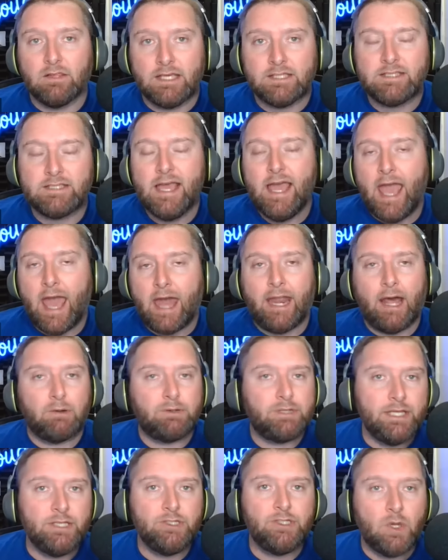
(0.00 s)
list, and now
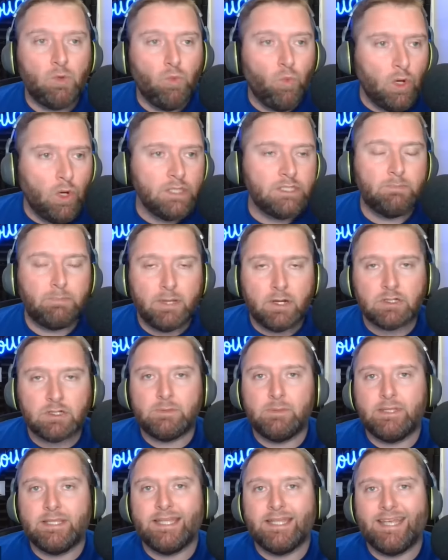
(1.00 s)
TJ Woods appears
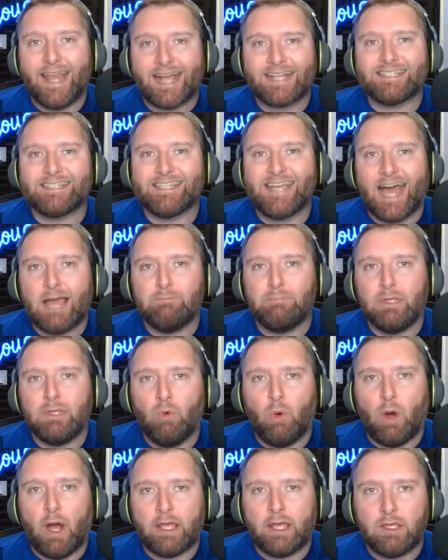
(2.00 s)
to be the next guy
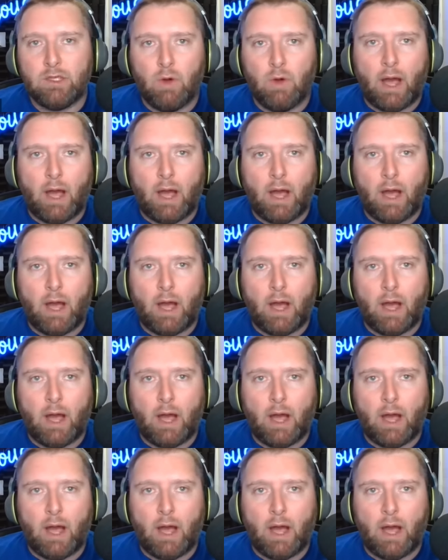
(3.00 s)
BYU,